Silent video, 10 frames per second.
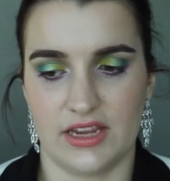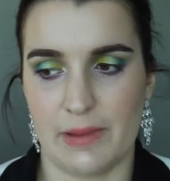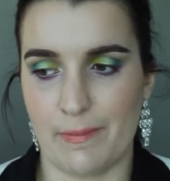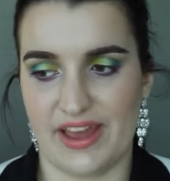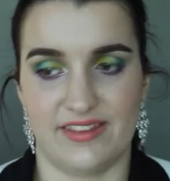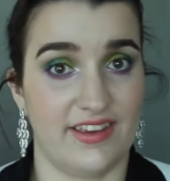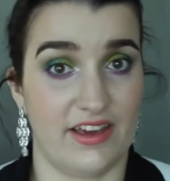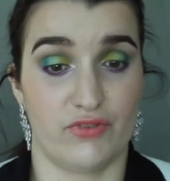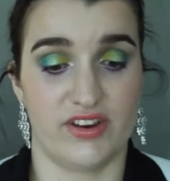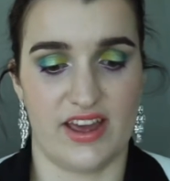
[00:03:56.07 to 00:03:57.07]
your basic
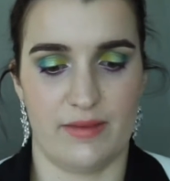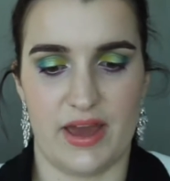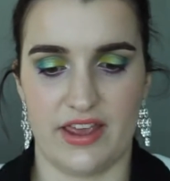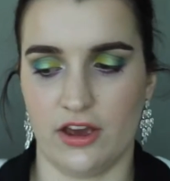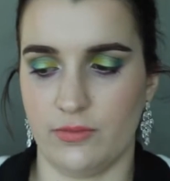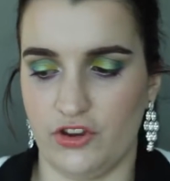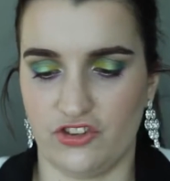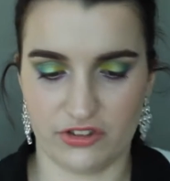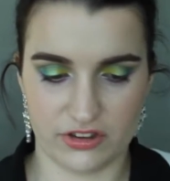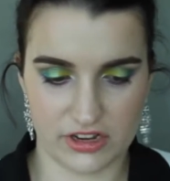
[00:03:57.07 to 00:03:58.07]
everyday makeup you
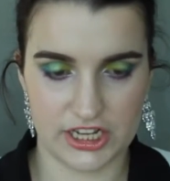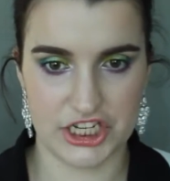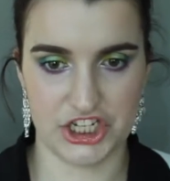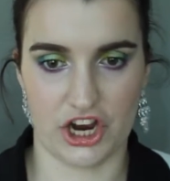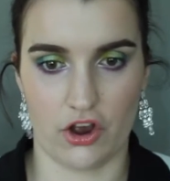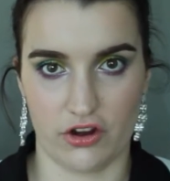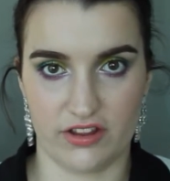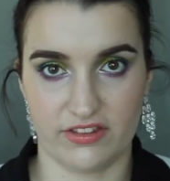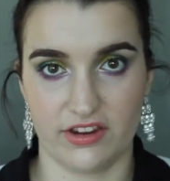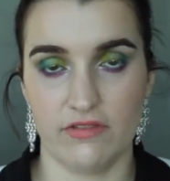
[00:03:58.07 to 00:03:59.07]
just chuck on
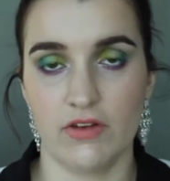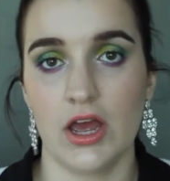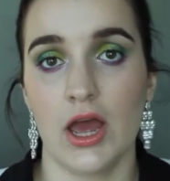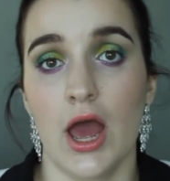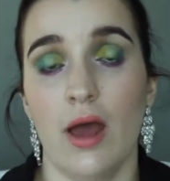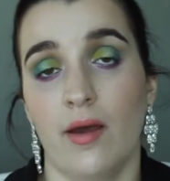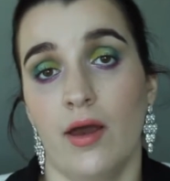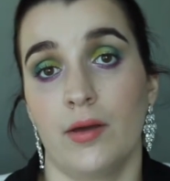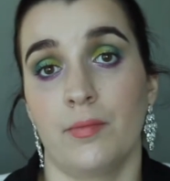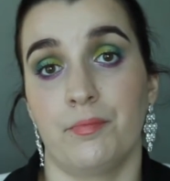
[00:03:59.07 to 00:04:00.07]
and stuff.
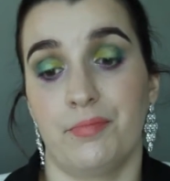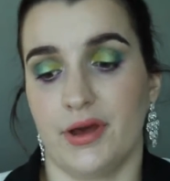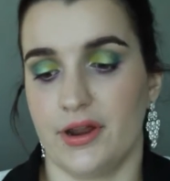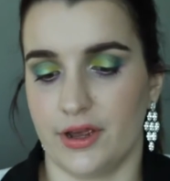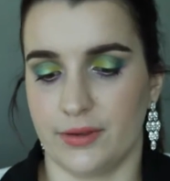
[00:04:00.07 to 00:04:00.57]
But